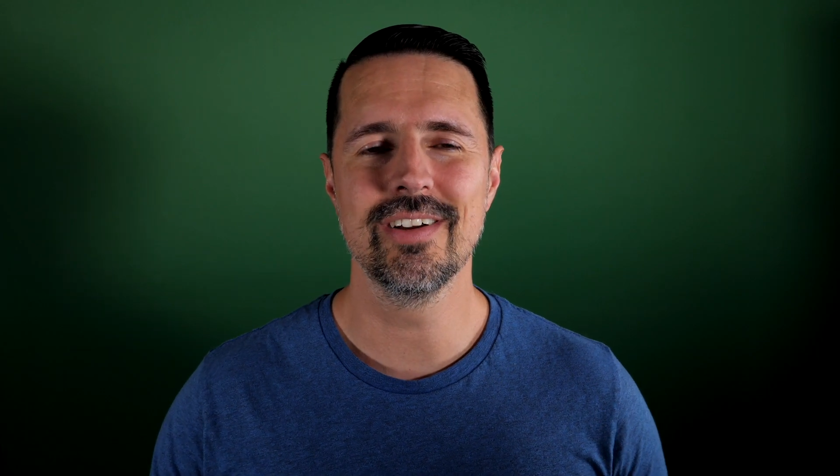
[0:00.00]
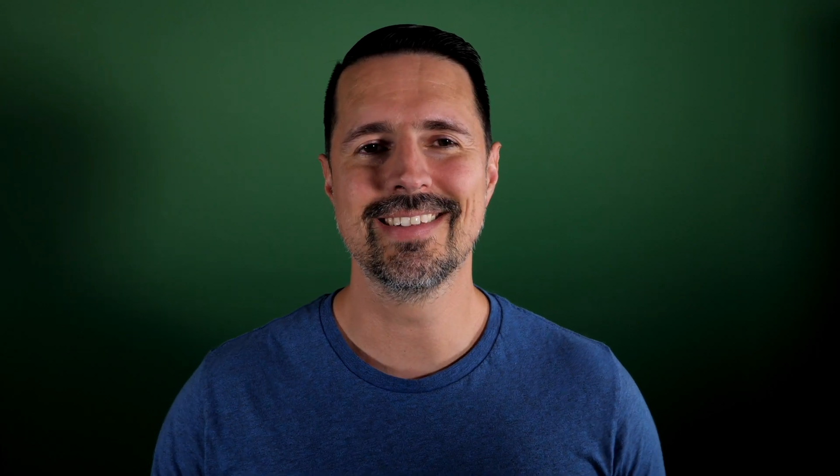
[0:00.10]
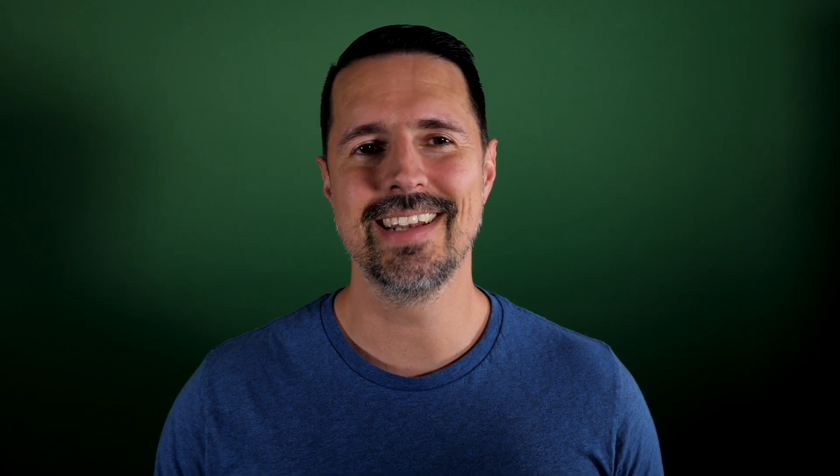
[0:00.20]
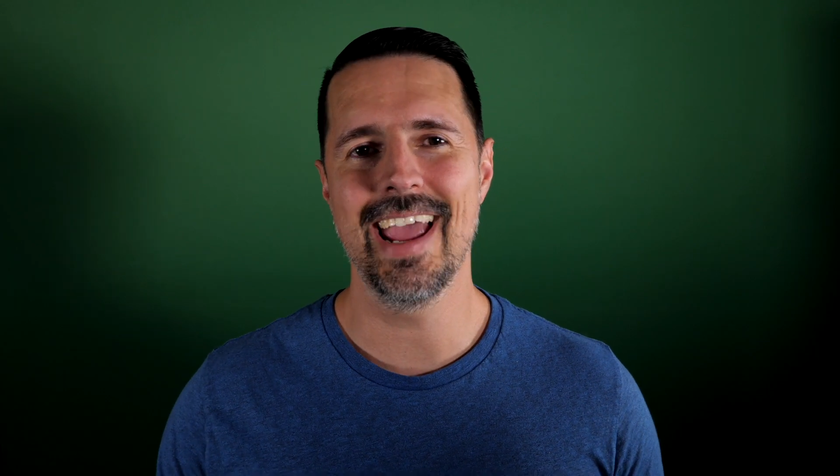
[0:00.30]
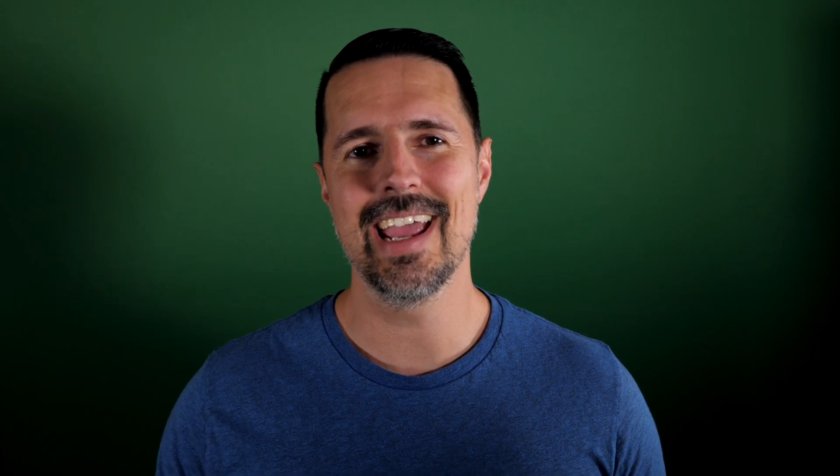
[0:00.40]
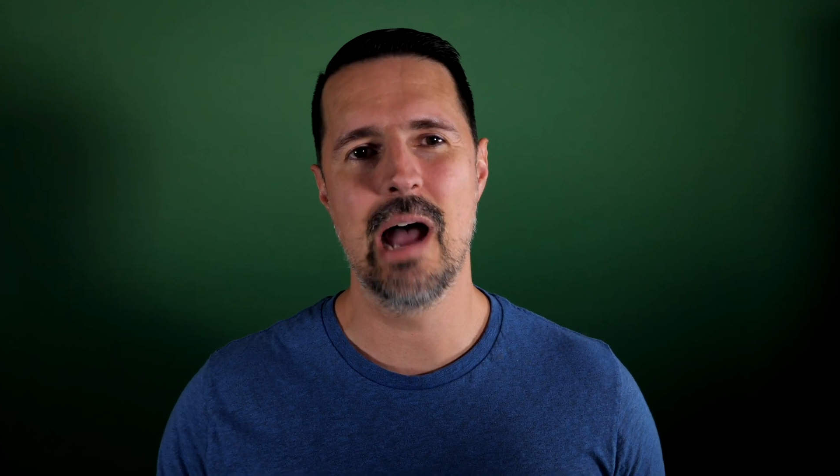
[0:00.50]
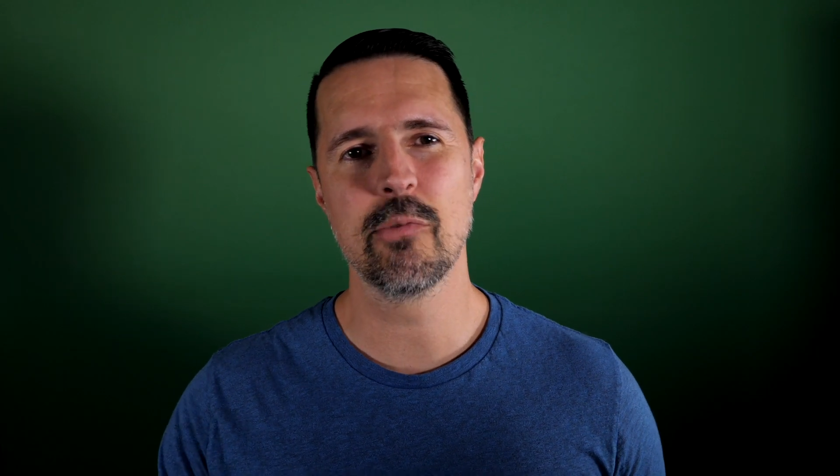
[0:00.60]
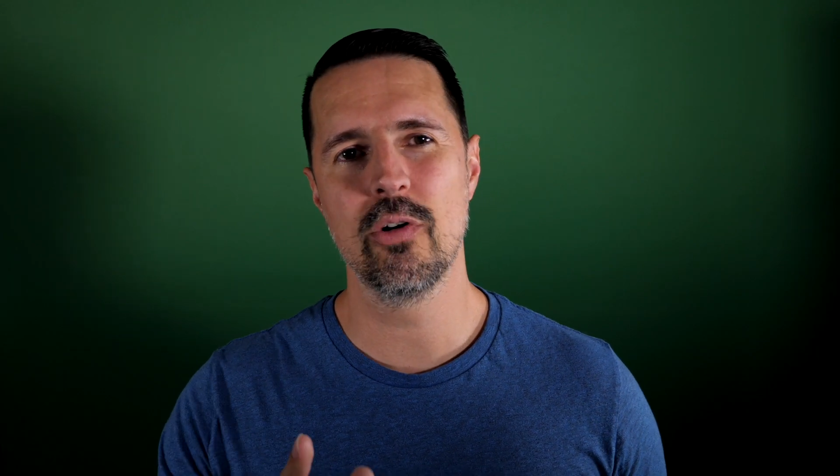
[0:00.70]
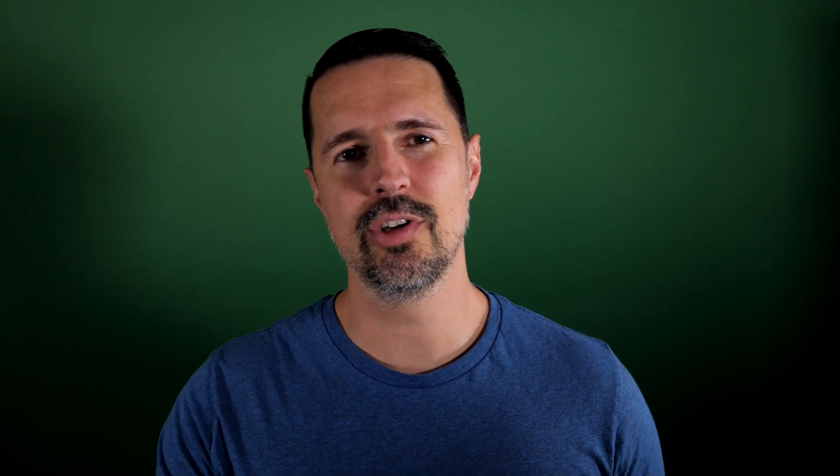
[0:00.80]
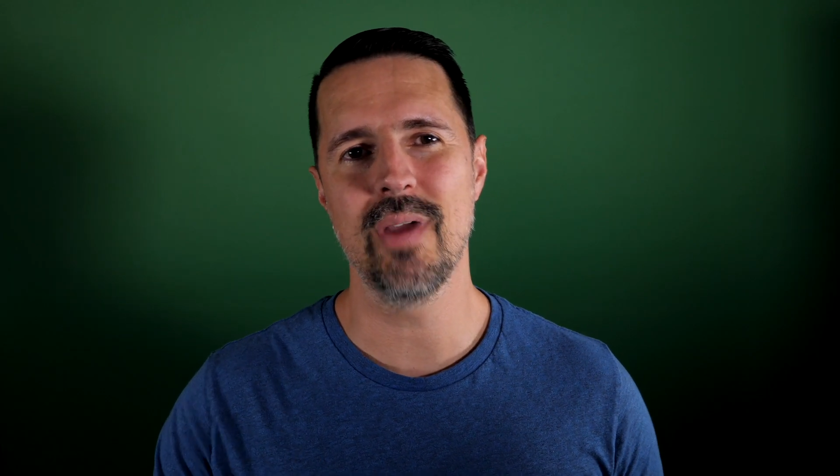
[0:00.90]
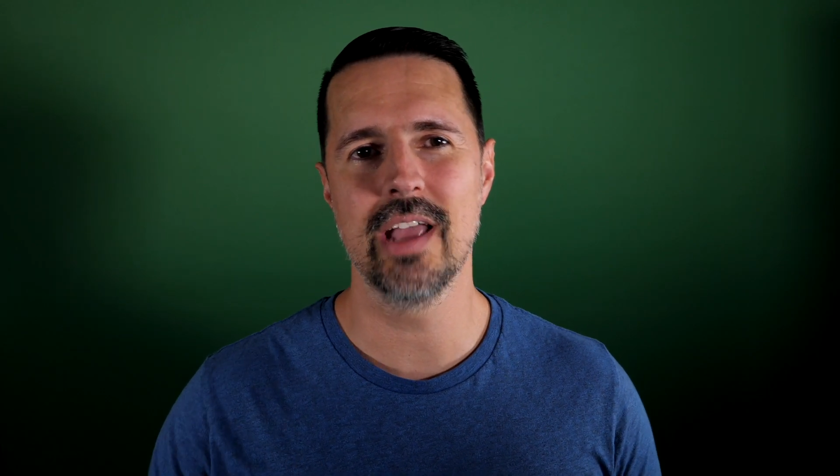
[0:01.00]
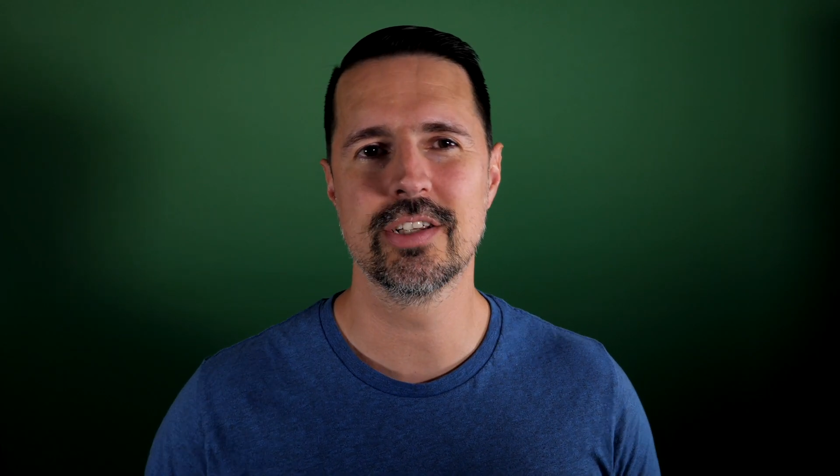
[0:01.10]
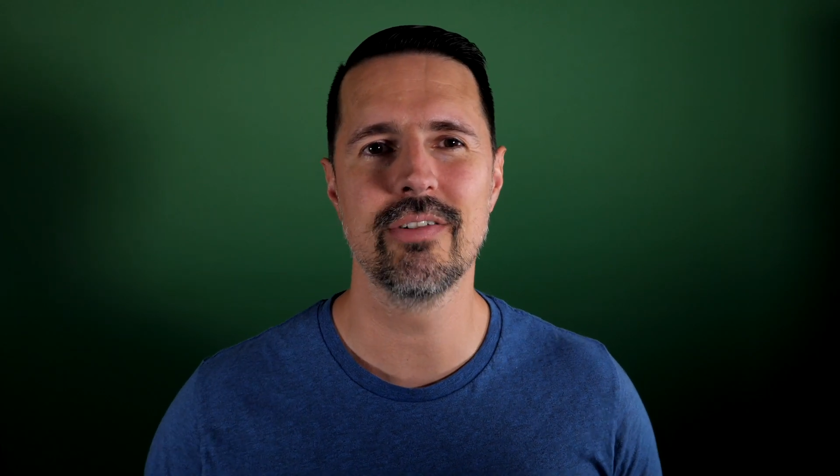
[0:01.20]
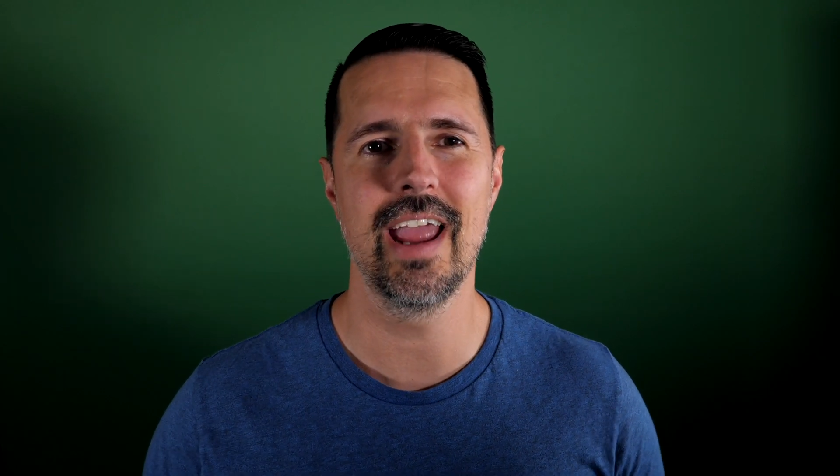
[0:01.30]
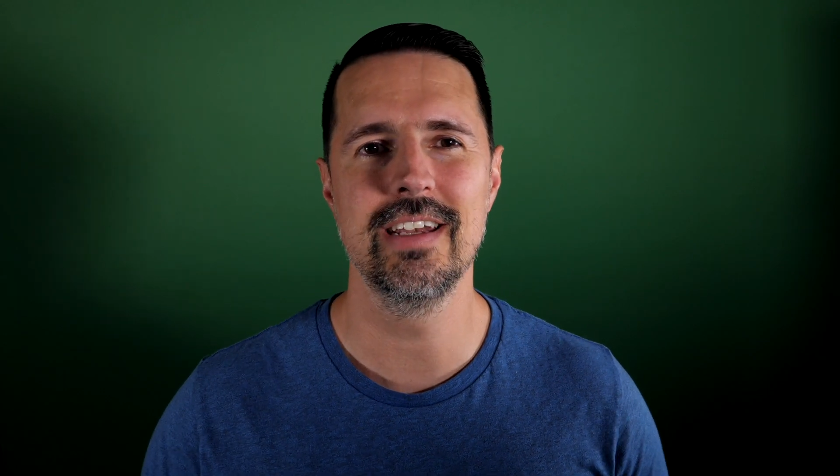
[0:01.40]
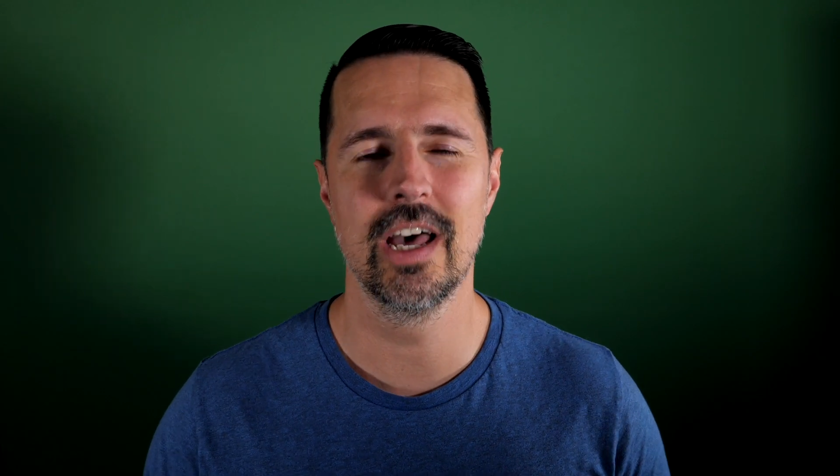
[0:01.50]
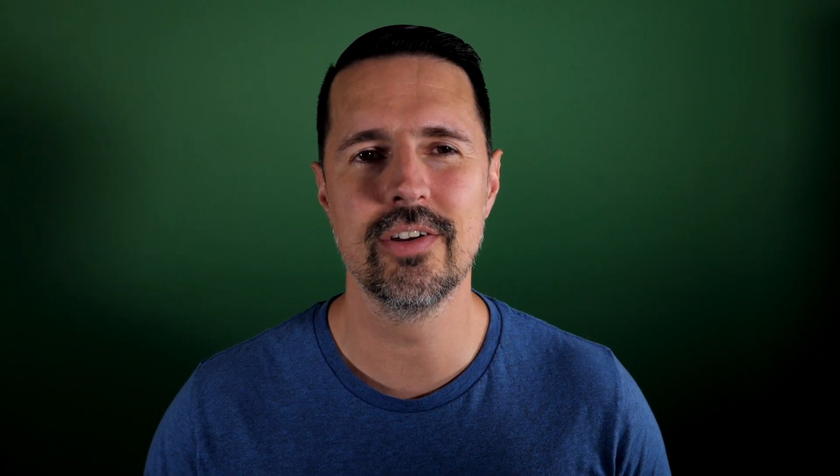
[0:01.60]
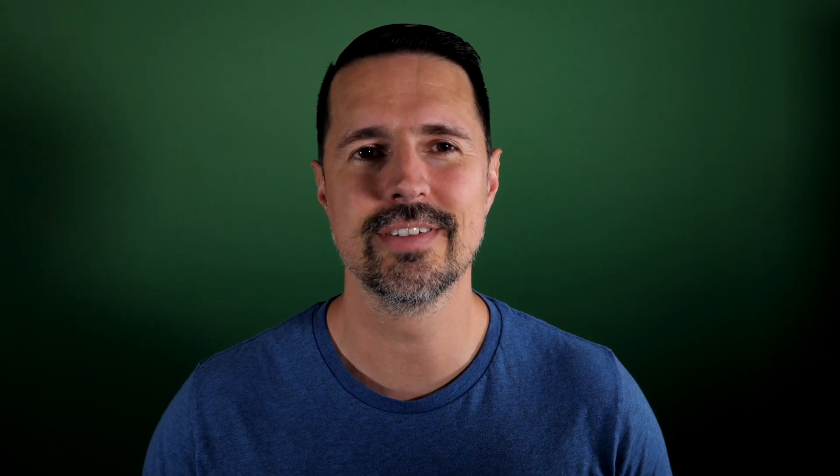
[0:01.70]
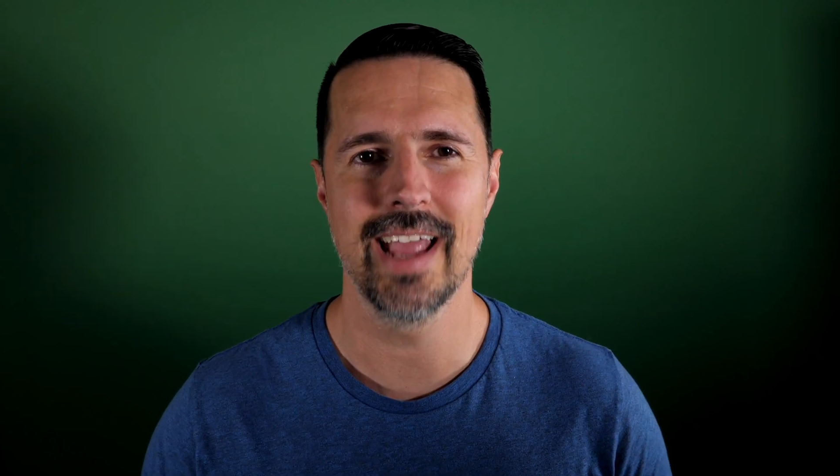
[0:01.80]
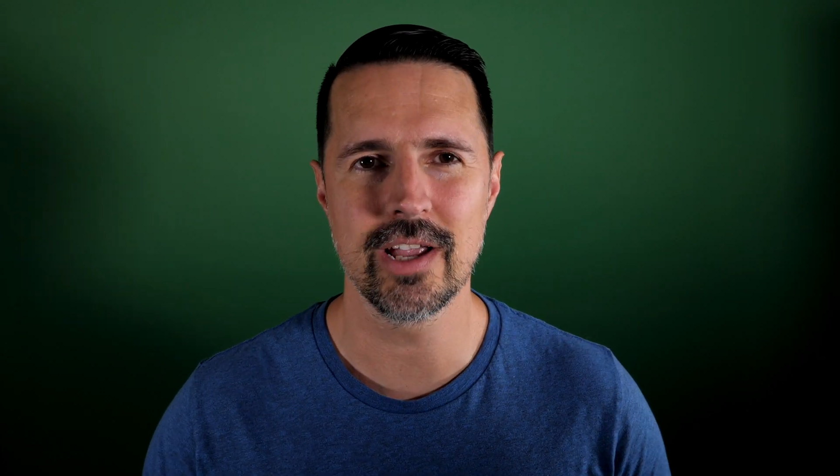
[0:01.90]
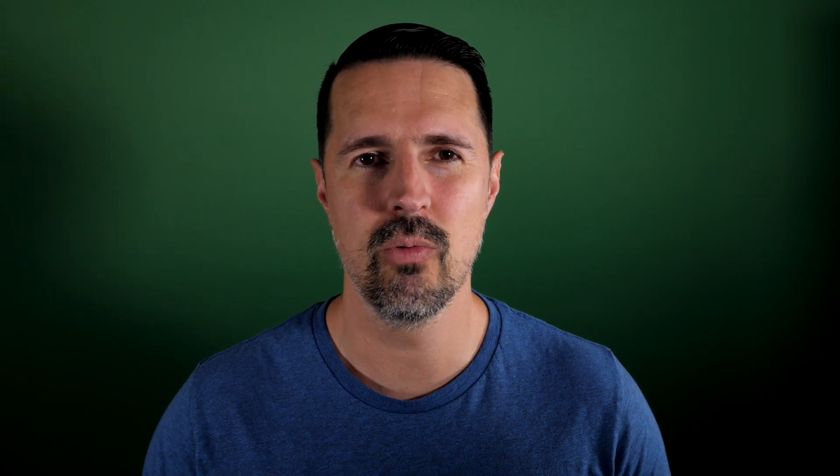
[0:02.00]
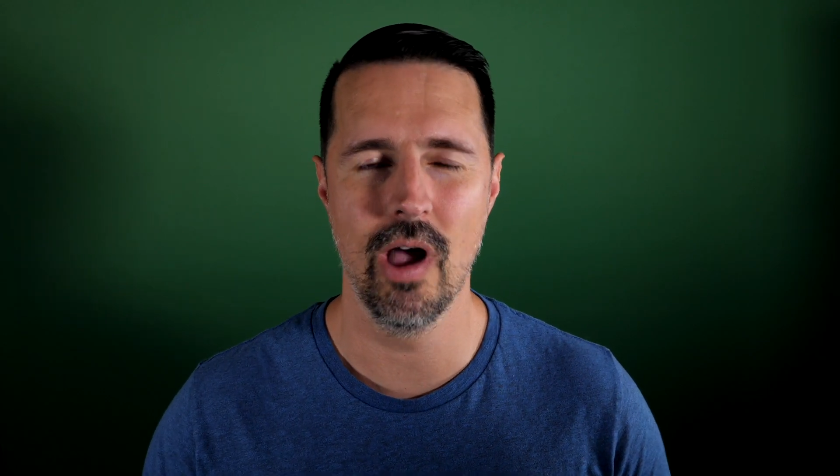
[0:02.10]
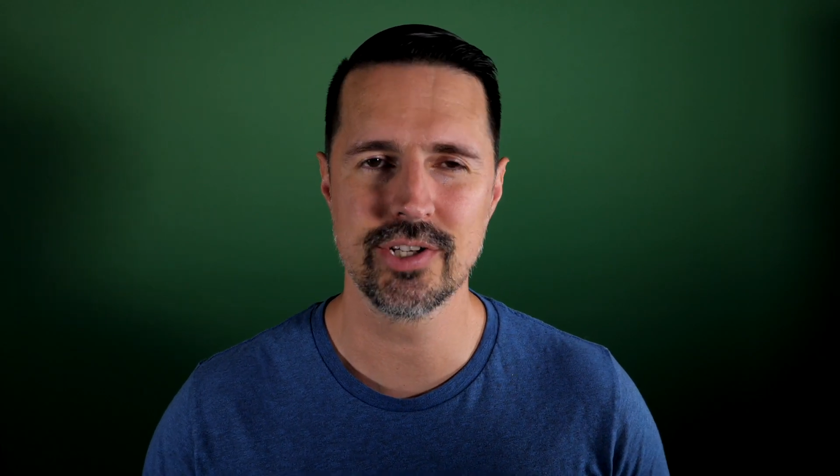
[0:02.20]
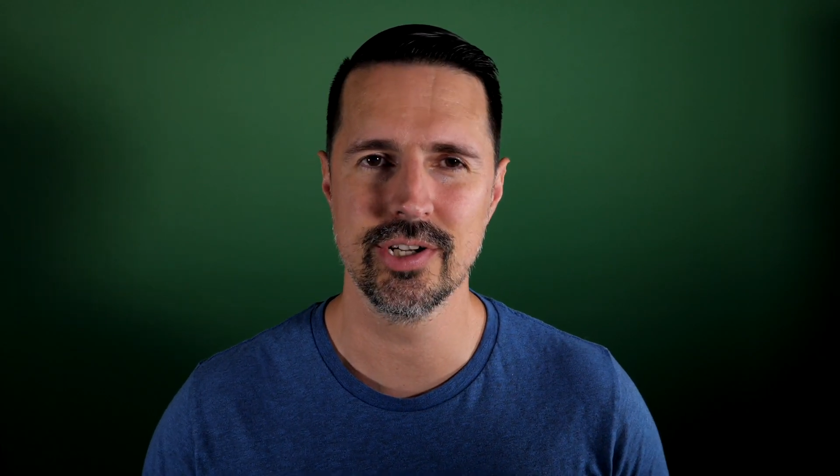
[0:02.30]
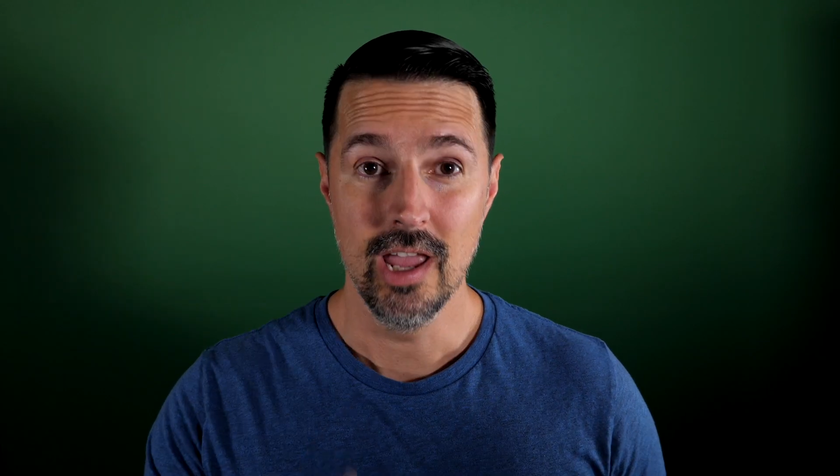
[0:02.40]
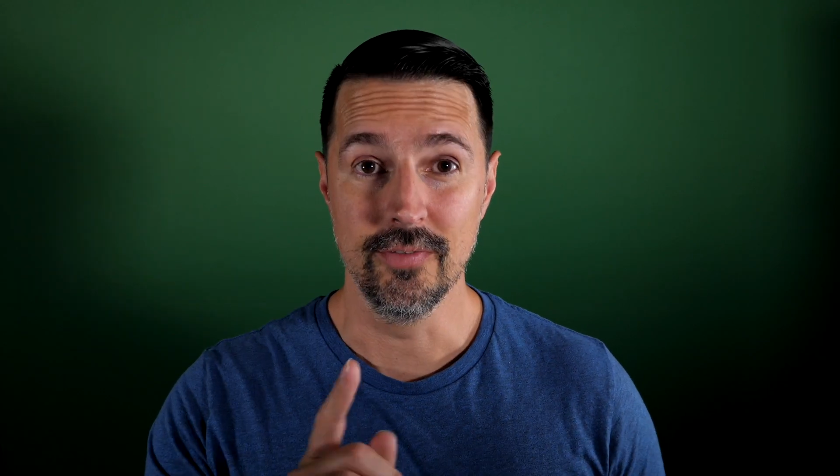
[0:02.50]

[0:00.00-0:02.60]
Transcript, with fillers: and today I'm going to answer another tech question.